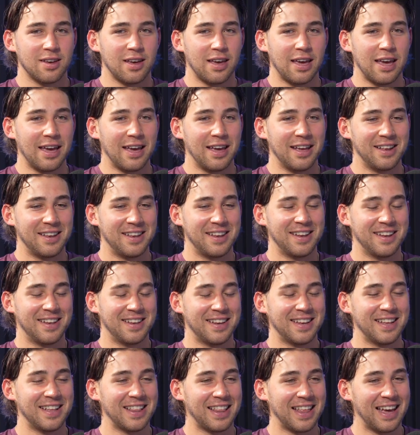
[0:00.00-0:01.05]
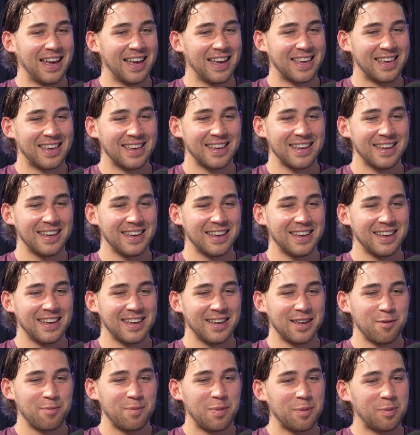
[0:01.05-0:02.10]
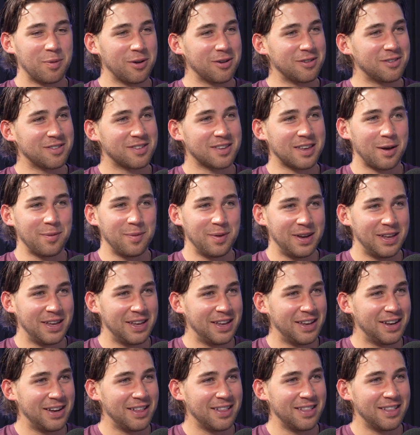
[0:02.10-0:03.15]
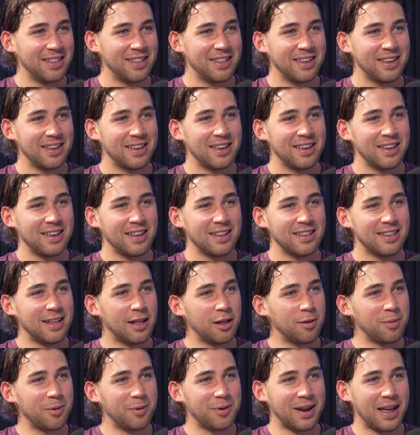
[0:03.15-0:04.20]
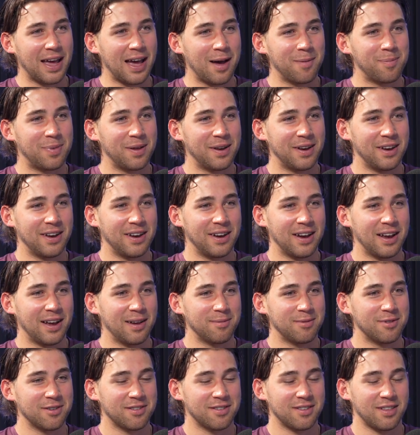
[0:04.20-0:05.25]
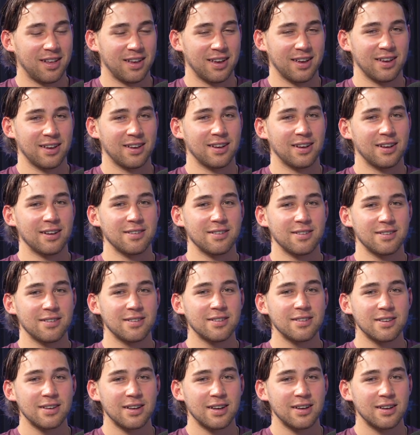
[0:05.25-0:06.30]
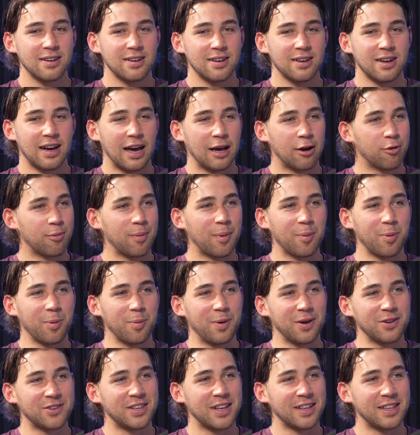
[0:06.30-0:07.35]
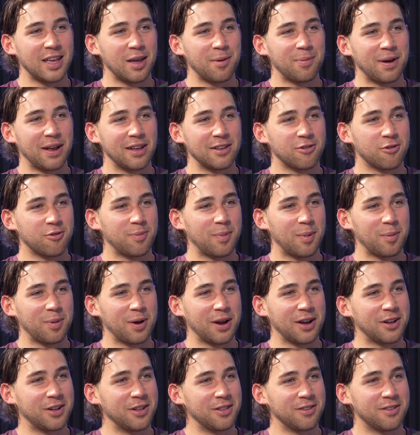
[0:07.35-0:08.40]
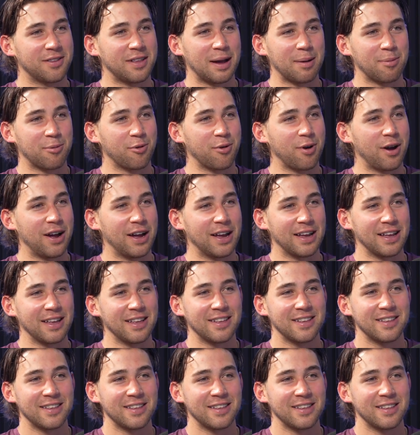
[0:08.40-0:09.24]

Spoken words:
And like, people are just coming in and telling me what happened. And I'm just like, I don't remember much that day, but I just remember I couldn't stop crying.